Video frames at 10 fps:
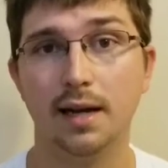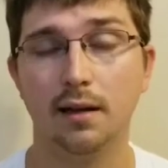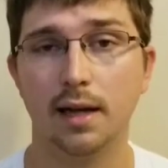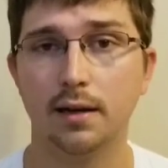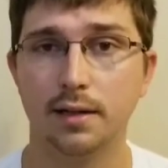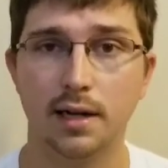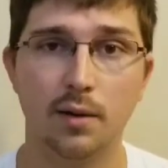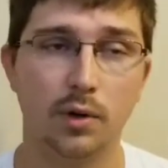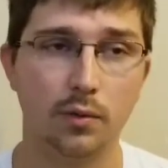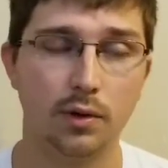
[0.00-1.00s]
out to
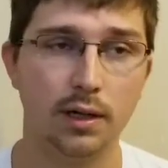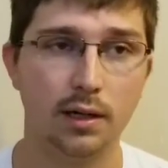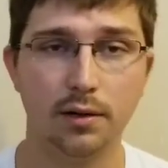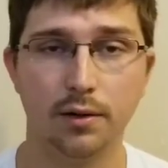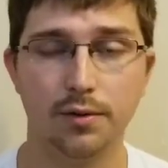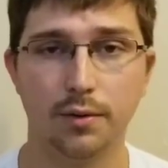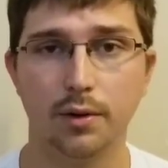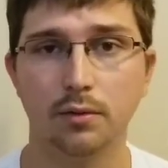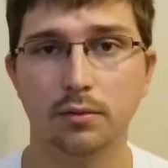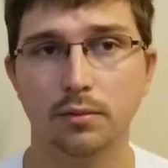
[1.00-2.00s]
911, it didn't go through.
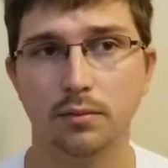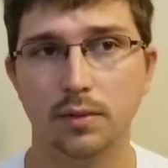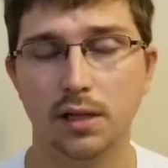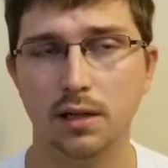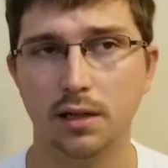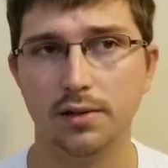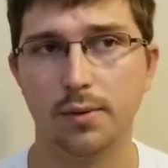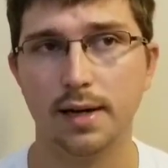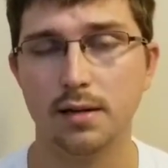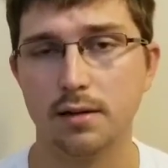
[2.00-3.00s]
I think he did it
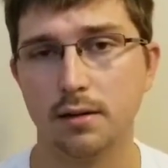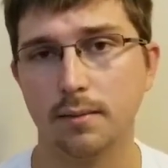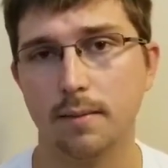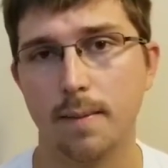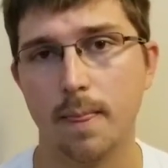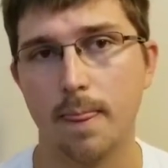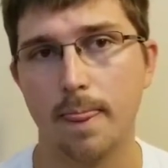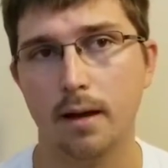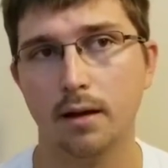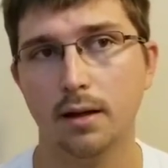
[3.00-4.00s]
twice.
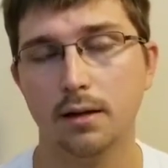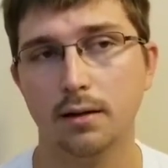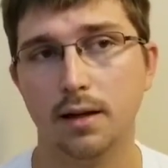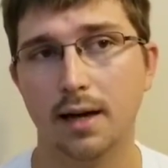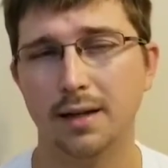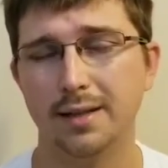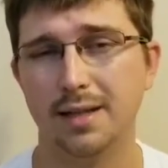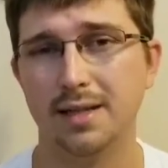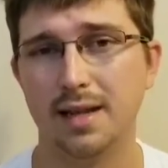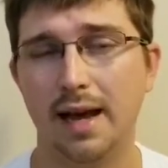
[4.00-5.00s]
Dialed out to his
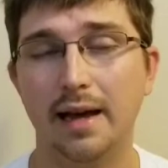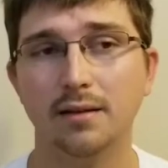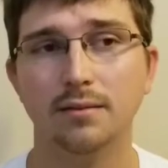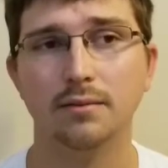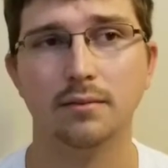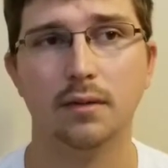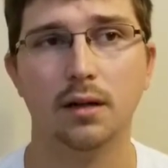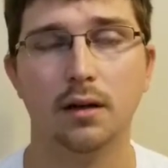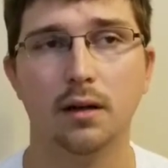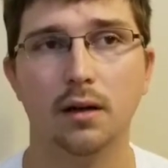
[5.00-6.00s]
dad.
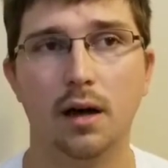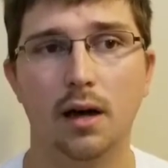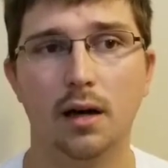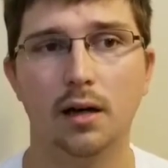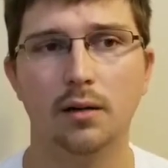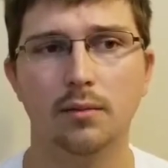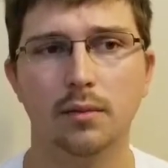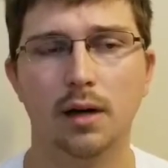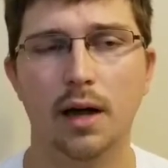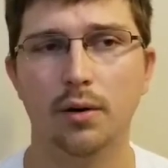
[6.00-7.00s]
I
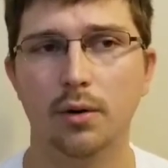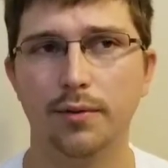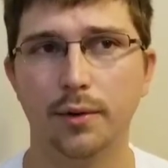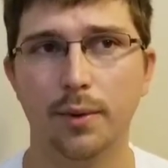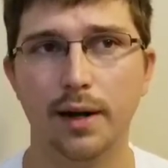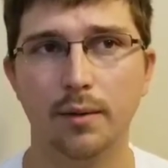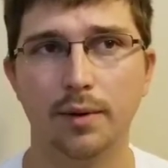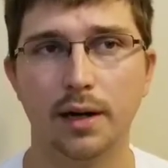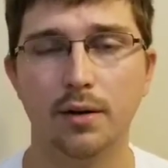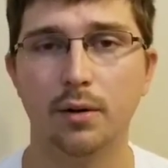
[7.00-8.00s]
don't know if it rang, but I
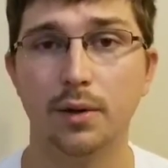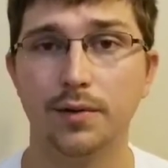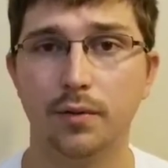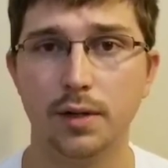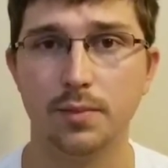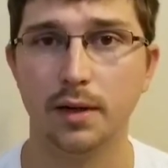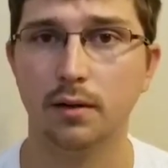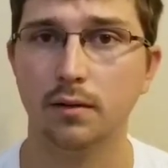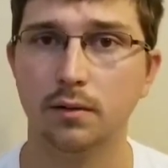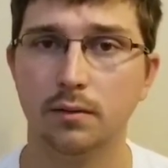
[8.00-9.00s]
know it went to voicemail.
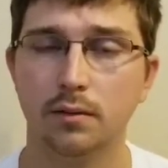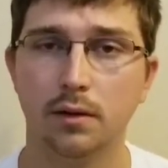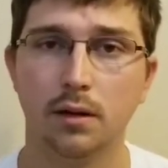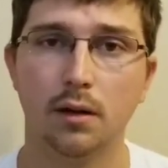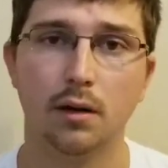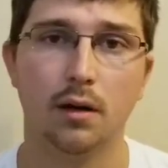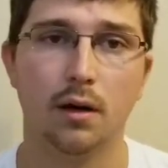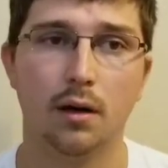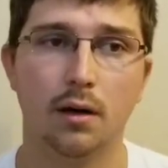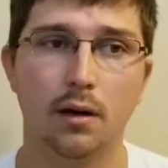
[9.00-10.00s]

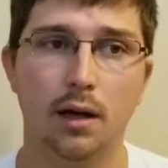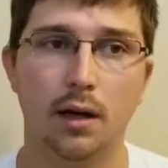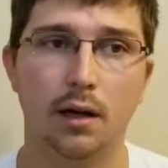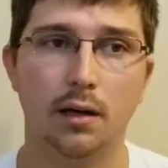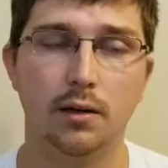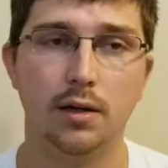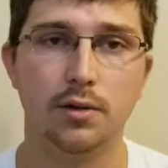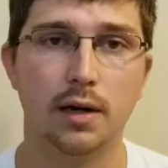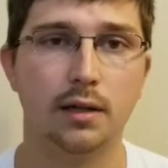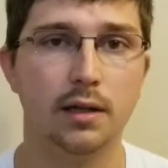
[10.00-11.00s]
And he tried
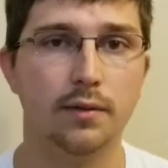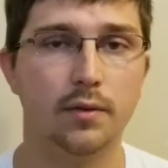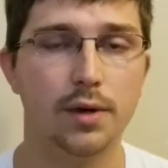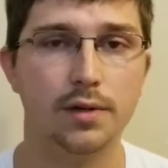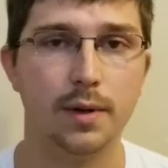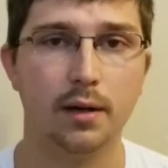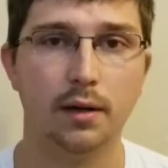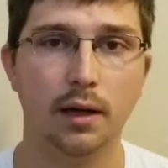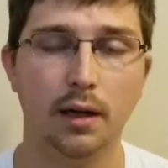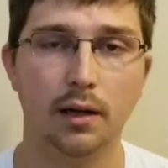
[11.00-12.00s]
to leave a voicemail,
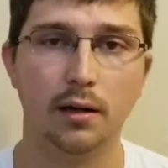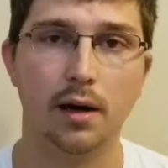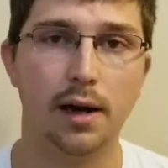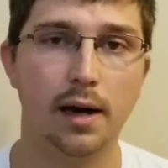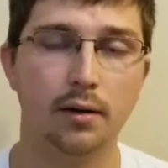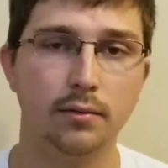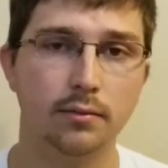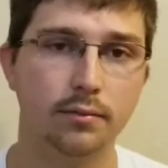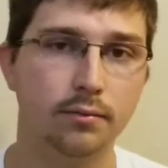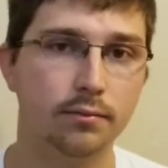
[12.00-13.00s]
and it cut out
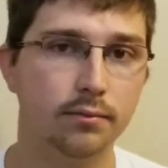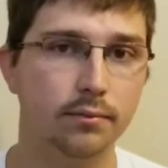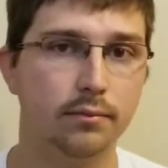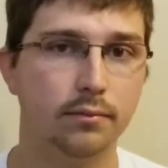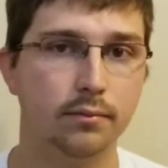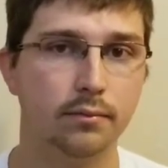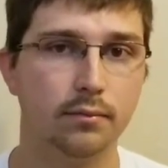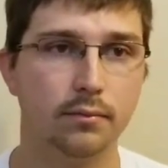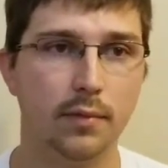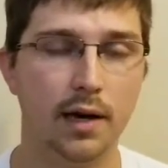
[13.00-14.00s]

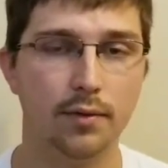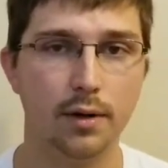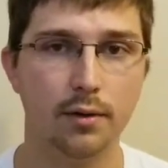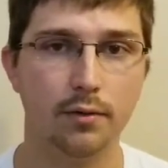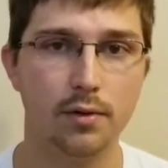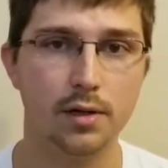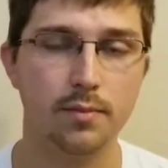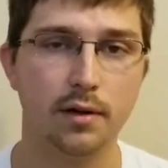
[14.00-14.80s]
halfway through the voicemail.